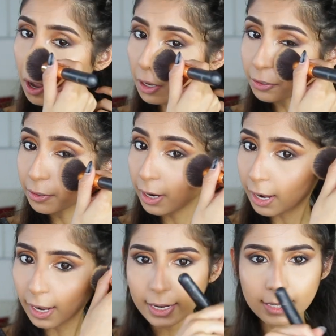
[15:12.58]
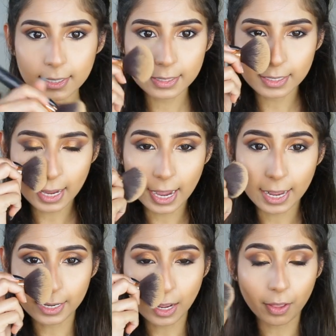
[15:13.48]
under our eyes,
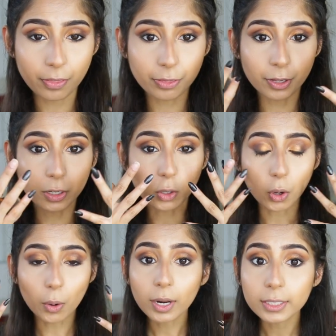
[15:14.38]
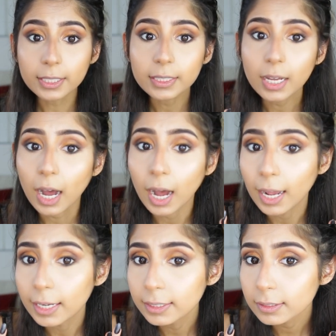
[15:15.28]
and the glow underneath the
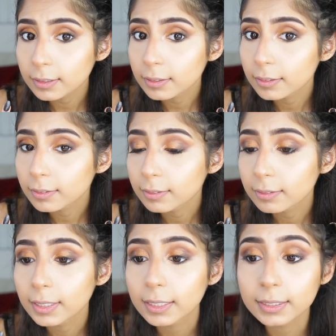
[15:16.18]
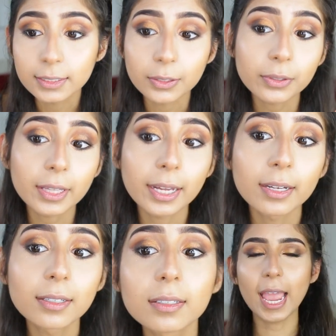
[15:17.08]
eyes is still
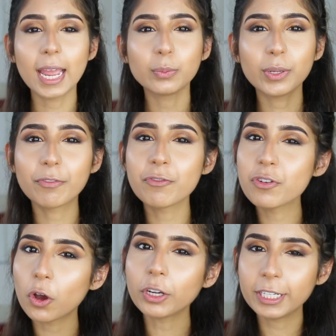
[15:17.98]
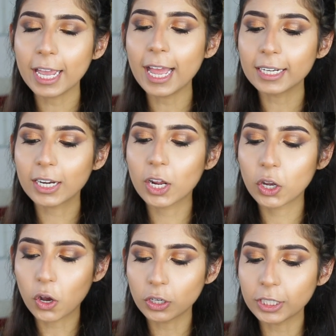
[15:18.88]
there. And we have not yet
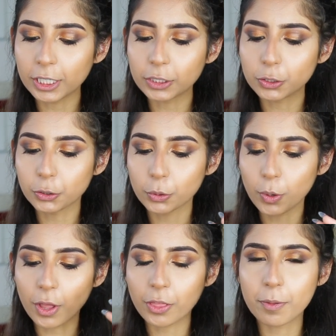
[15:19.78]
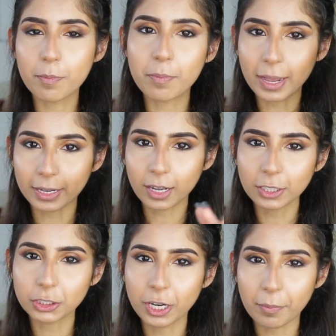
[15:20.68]
gone into the
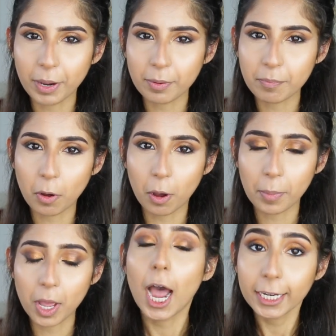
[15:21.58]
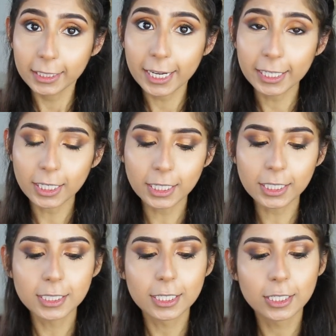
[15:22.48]
Becca Champagne Pop
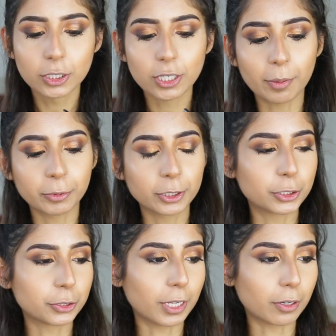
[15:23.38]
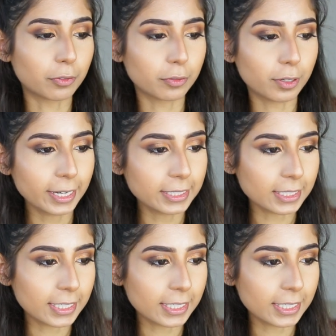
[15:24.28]
highlighter, so I'm gonna do that right